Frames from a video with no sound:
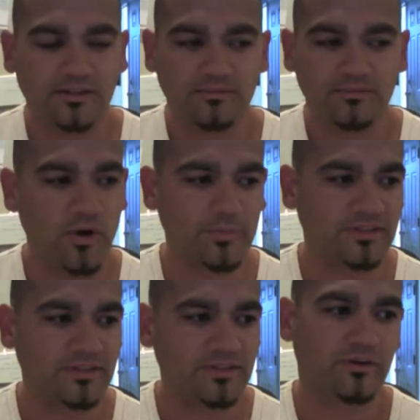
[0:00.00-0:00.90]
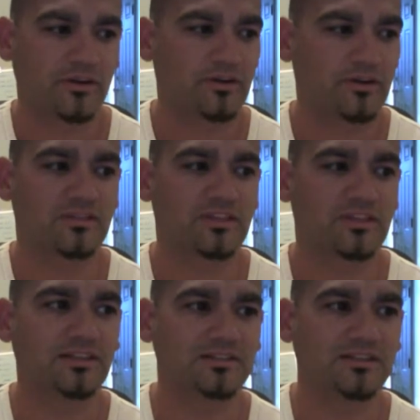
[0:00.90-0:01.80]
moments or
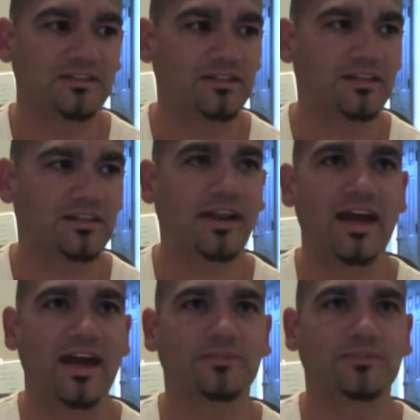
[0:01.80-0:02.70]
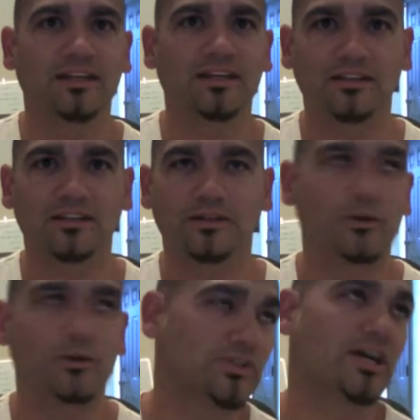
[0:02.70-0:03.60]
things that don't add up to anything.
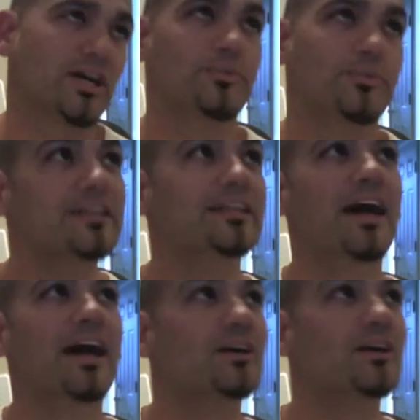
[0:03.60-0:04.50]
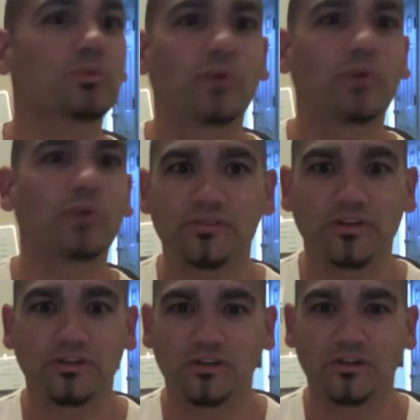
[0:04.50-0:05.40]
Grocery shopping, cleaning house,
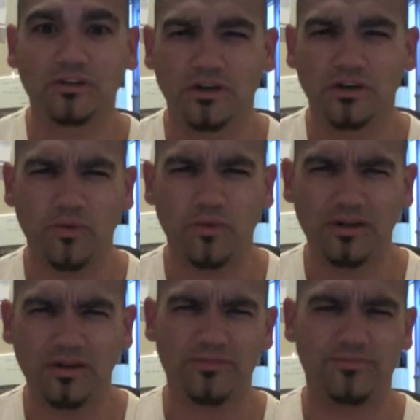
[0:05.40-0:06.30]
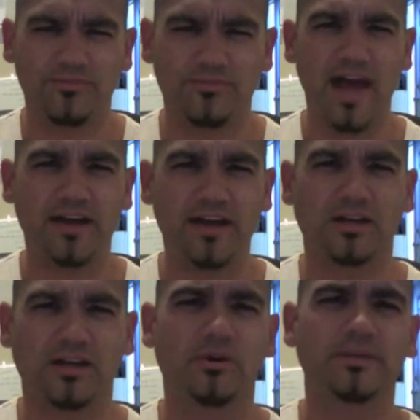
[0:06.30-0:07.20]
whatever. You know, I want to have mattered. I
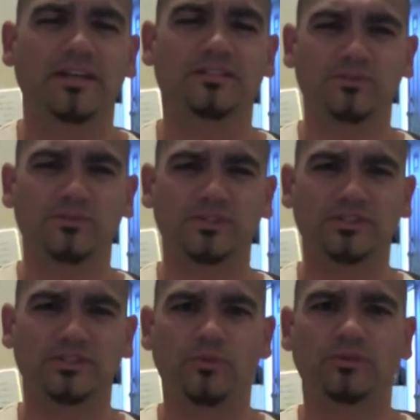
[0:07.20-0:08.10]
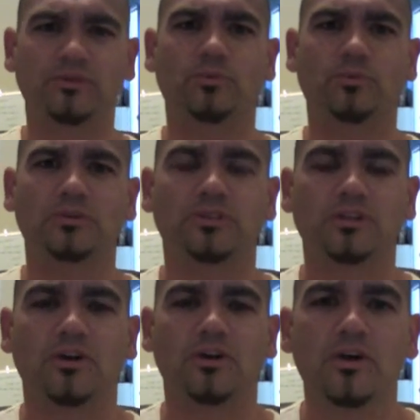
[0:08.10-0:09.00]
want to make a difference, and I want the world to
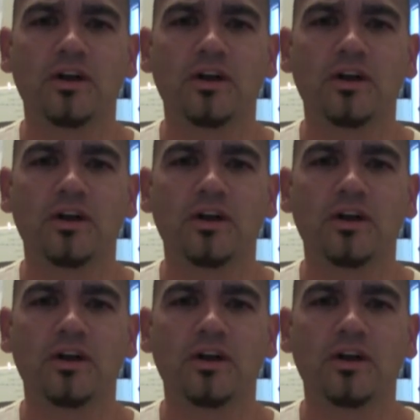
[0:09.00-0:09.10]
know